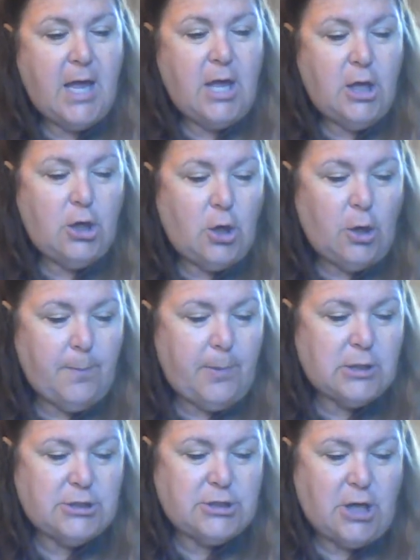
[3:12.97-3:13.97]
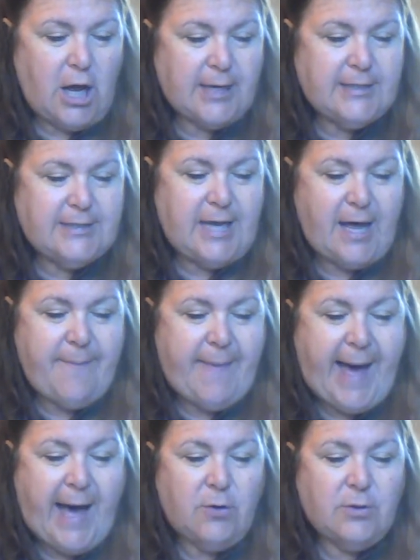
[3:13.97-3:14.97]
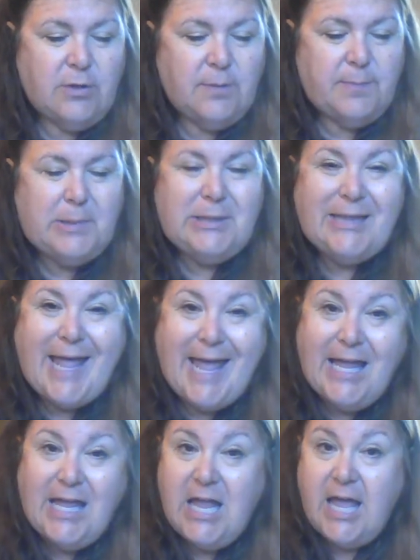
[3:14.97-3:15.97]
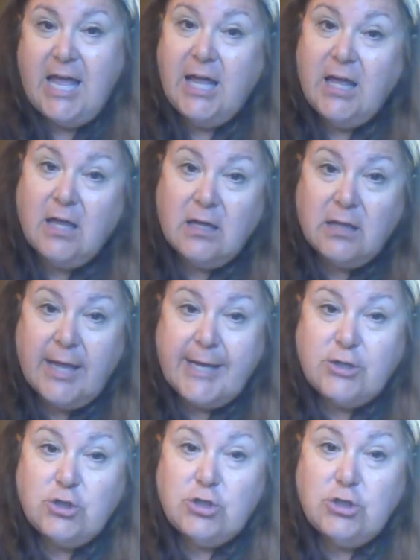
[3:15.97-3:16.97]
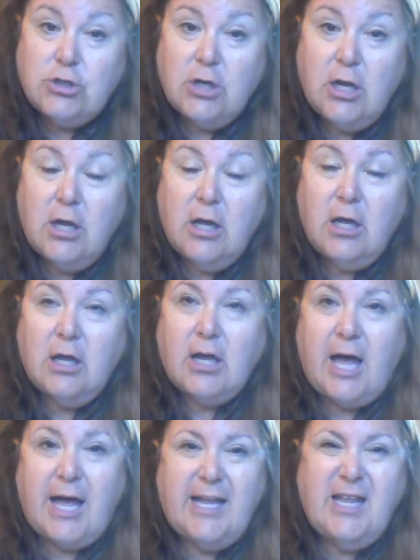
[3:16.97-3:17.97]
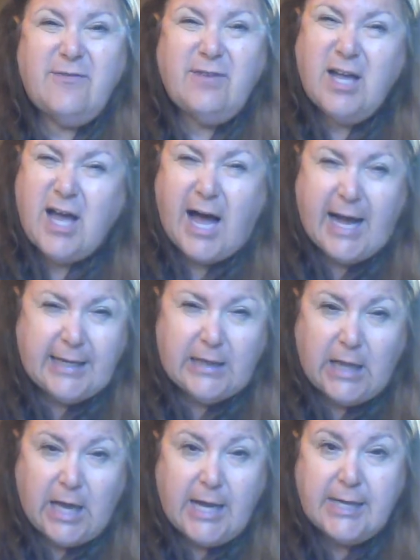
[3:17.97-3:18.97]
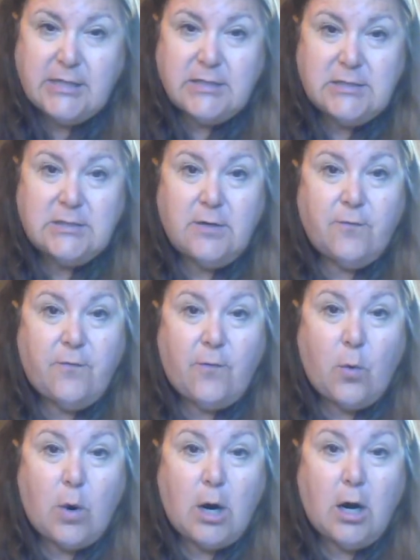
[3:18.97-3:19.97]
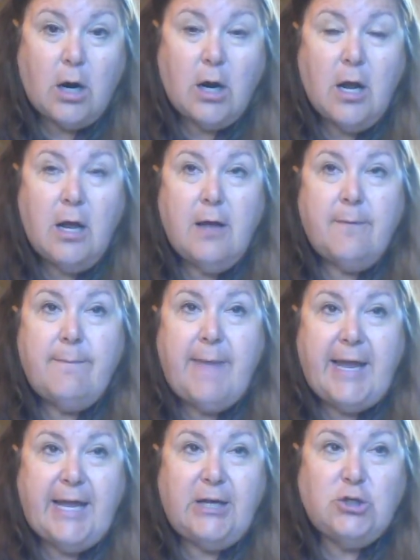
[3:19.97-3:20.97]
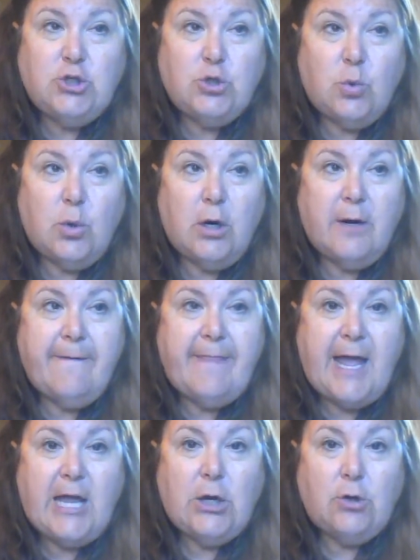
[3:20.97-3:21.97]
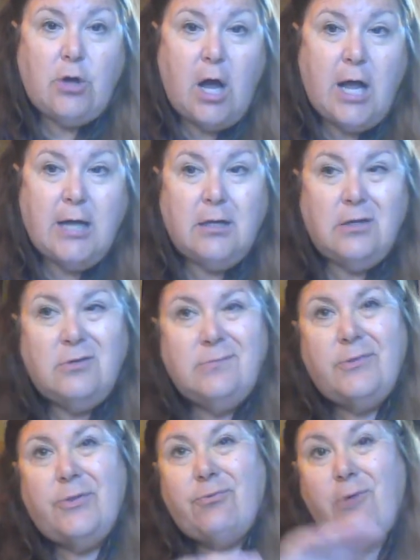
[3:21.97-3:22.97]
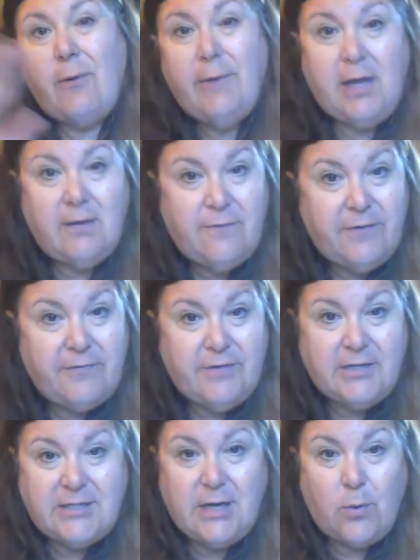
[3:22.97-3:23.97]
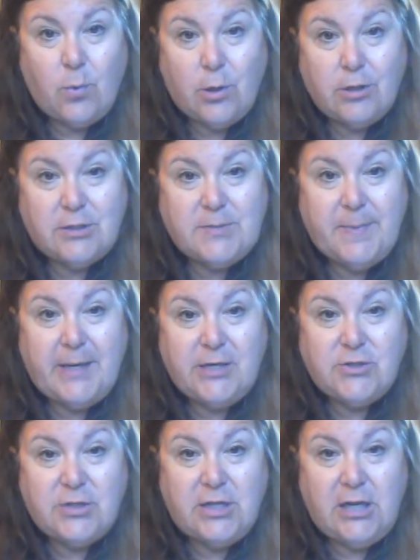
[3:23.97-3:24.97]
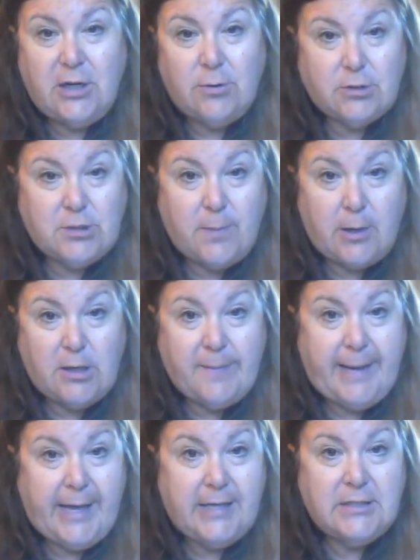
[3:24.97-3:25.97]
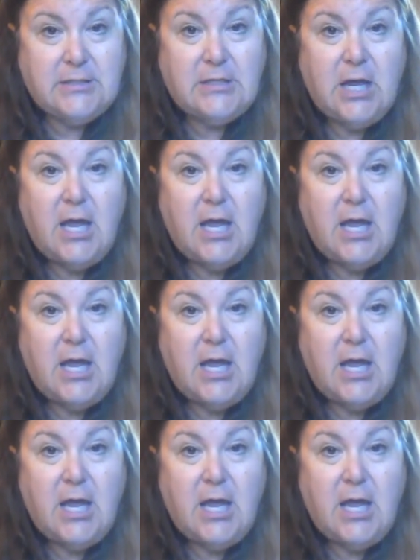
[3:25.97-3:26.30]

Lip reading: Your book talks about plain English kind of guidelines for making sure that you're not throwing in 50-cent words because you think you're a smarty pants,